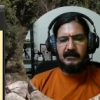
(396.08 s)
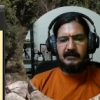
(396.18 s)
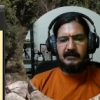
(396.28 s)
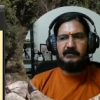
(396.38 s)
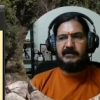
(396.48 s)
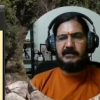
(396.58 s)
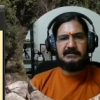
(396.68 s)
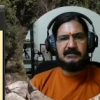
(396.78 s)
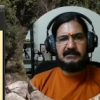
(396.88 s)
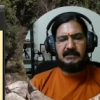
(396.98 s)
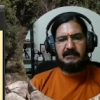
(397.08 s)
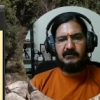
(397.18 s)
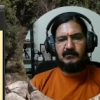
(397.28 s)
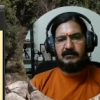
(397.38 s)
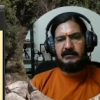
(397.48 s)
We'll be discussing
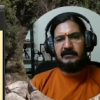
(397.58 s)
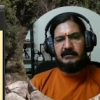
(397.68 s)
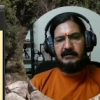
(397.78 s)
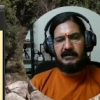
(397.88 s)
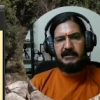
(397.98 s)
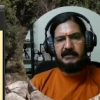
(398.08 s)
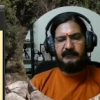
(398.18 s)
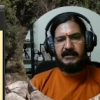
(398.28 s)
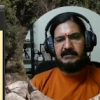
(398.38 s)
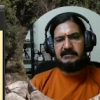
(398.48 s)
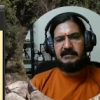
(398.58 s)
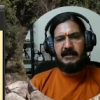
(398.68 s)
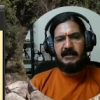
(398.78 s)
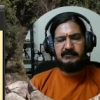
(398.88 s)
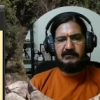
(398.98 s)
about relative paths and
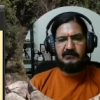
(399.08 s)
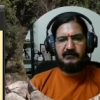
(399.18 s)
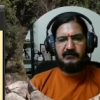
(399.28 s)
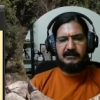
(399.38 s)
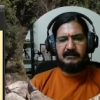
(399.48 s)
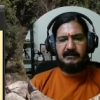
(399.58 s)
absolute path